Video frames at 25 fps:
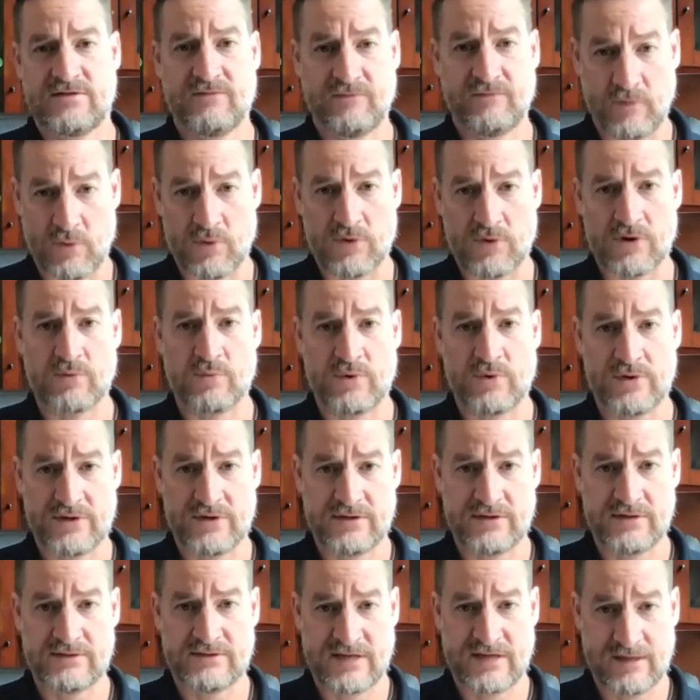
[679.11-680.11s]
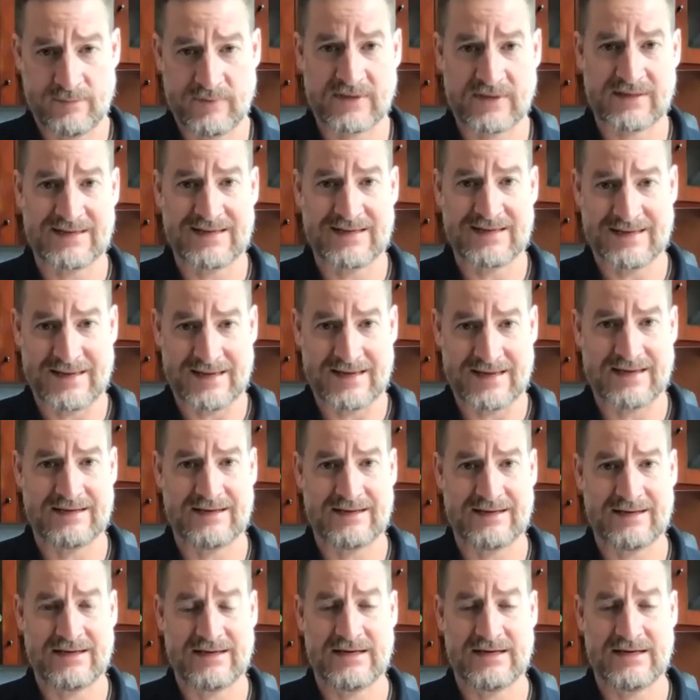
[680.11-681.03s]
Florida would typically get